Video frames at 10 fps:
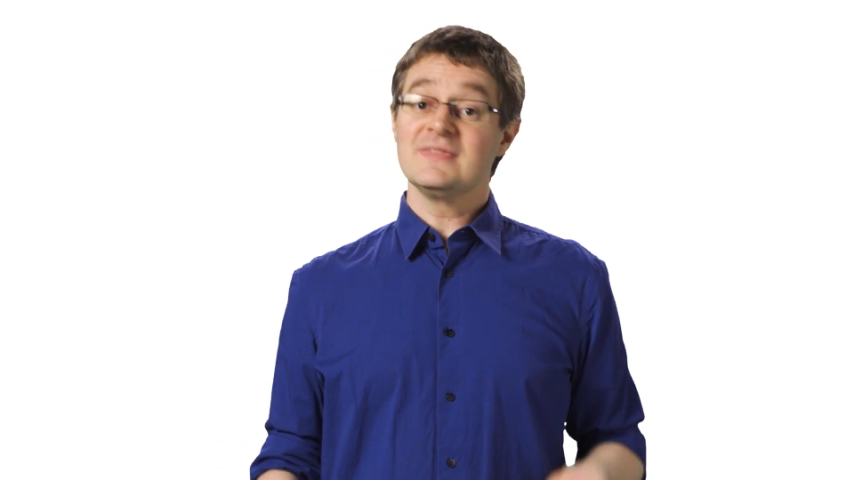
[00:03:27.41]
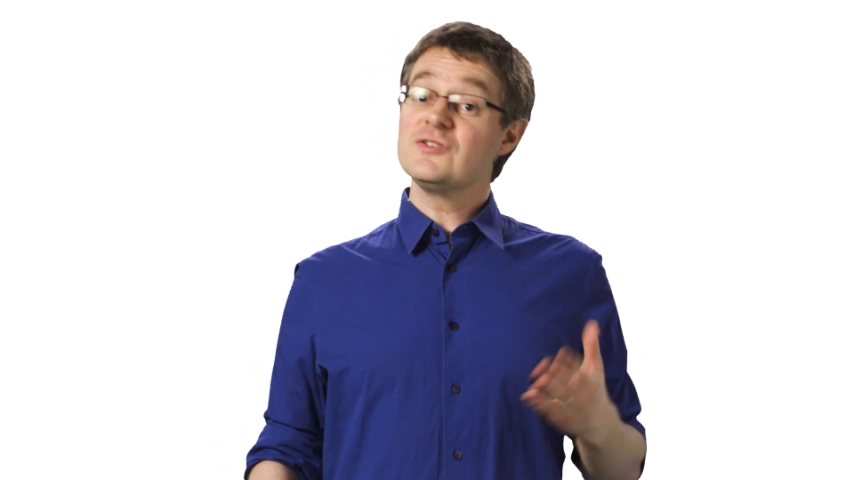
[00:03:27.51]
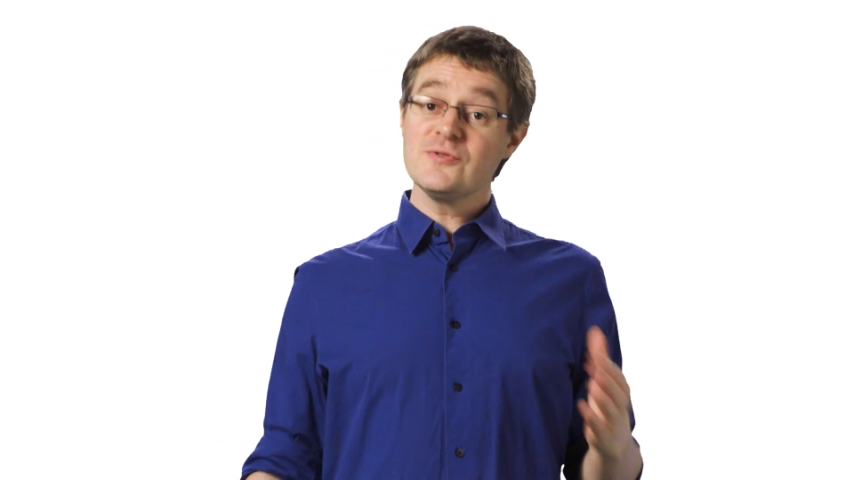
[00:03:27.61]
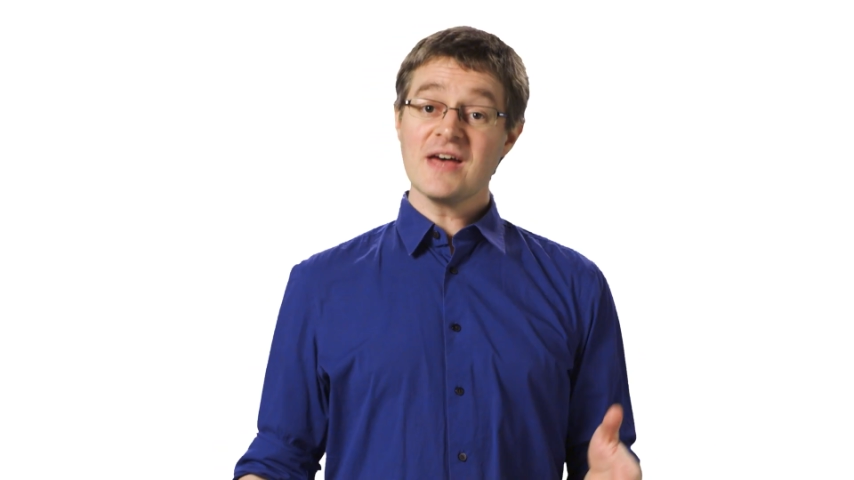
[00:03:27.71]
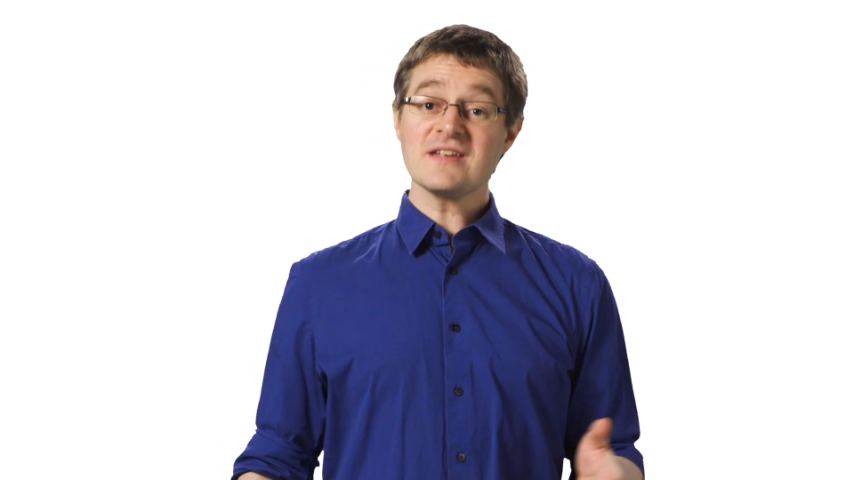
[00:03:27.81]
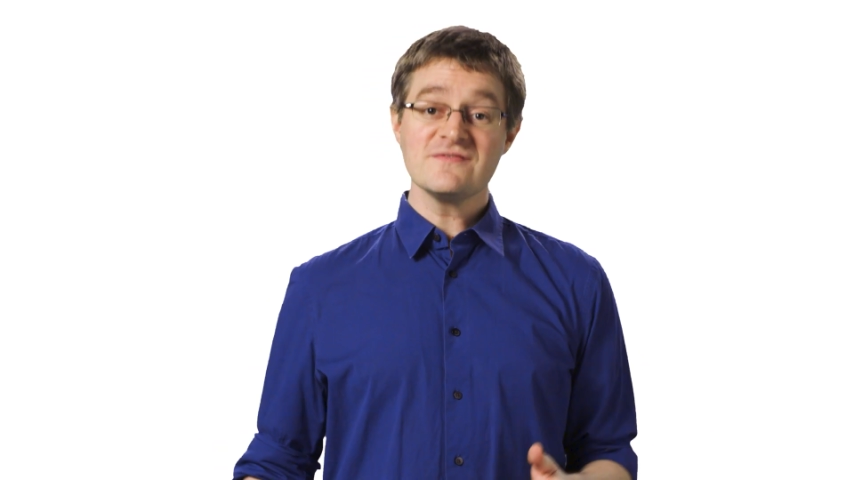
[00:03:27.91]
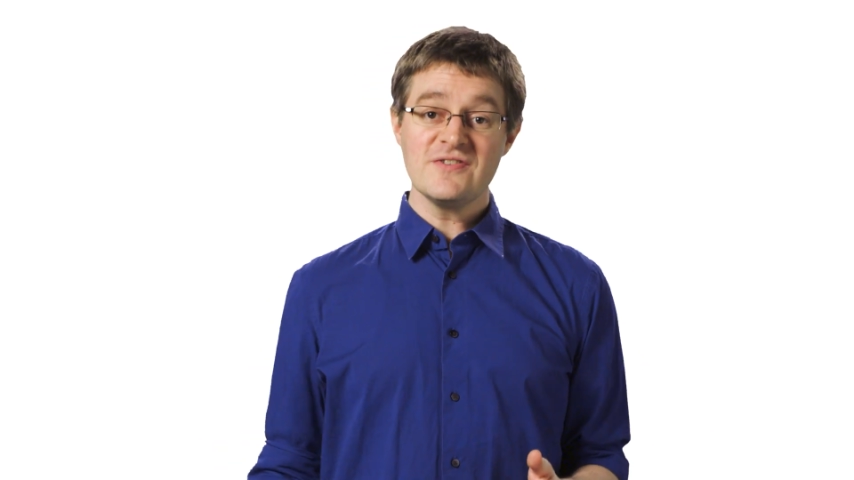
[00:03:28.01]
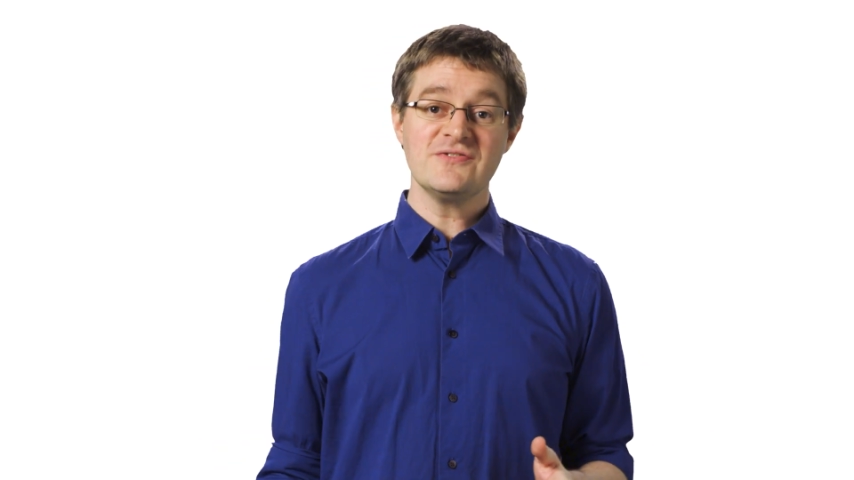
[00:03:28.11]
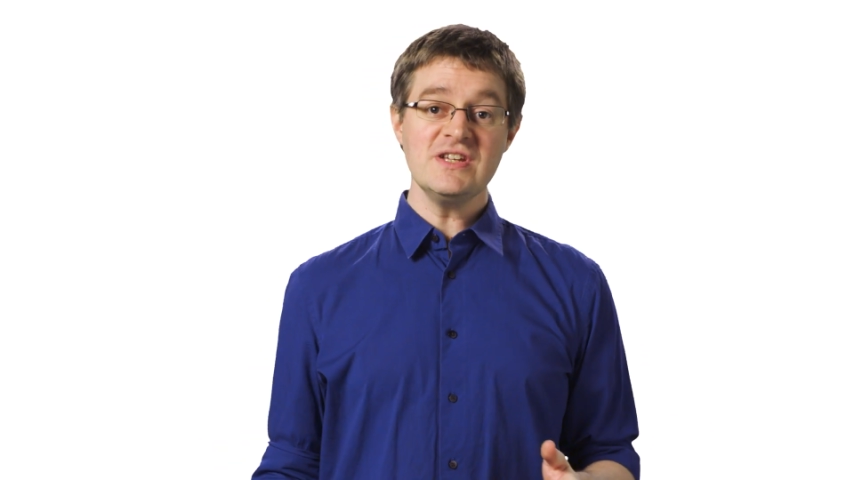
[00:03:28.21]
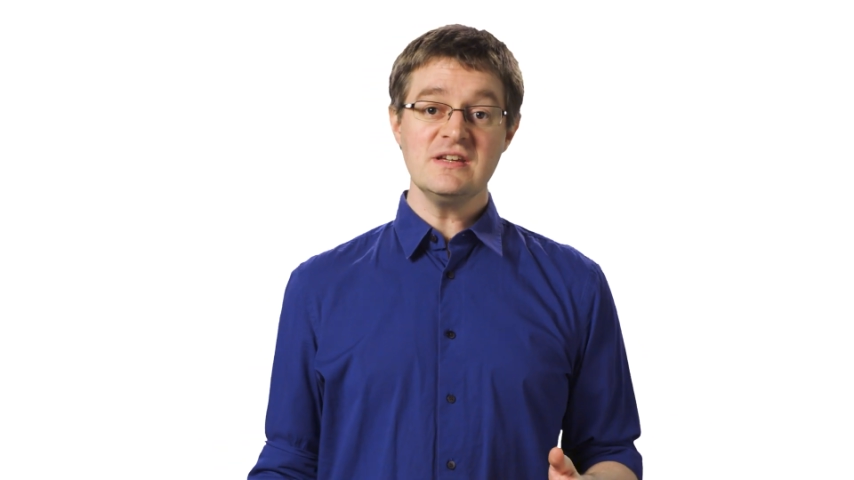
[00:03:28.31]
In two thousand
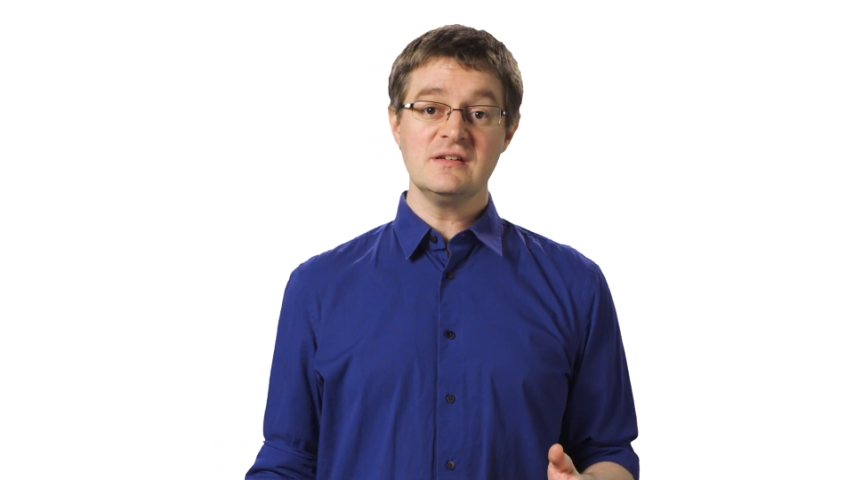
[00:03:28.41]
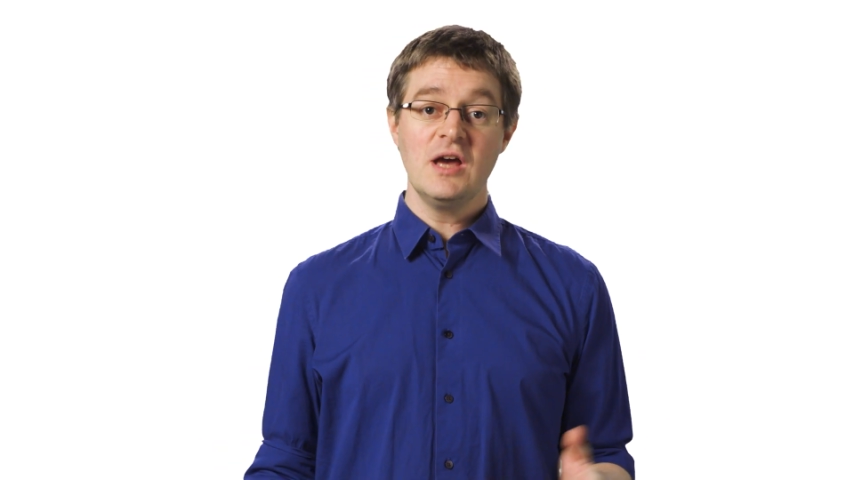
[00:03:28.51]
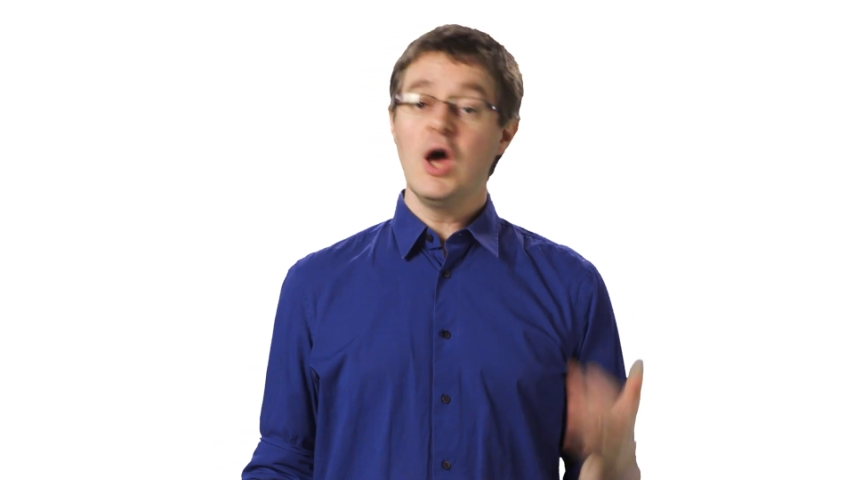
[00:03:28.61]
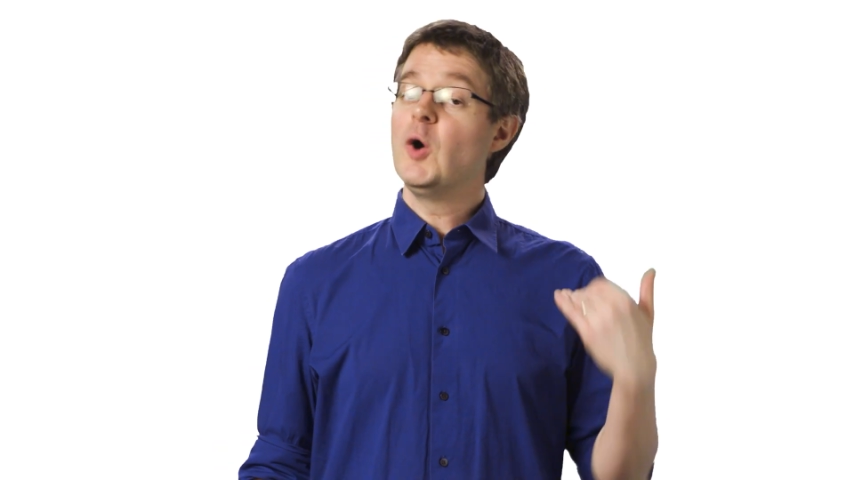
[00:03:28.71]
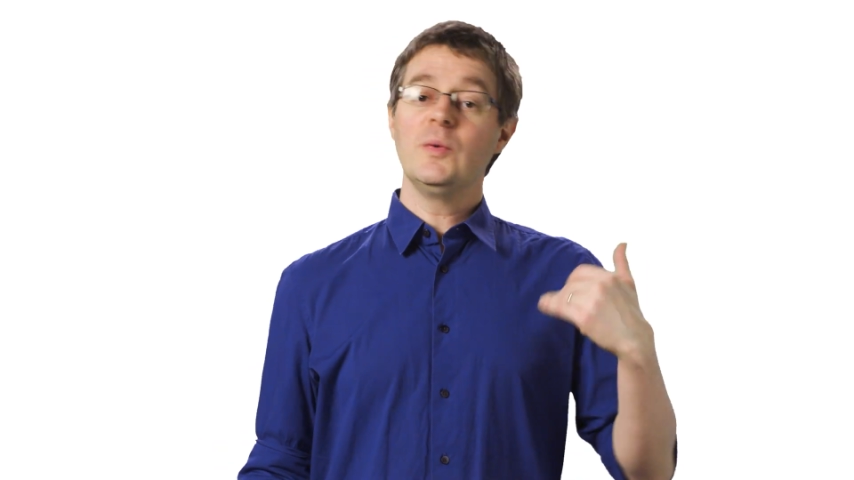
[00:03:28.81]
fifteen,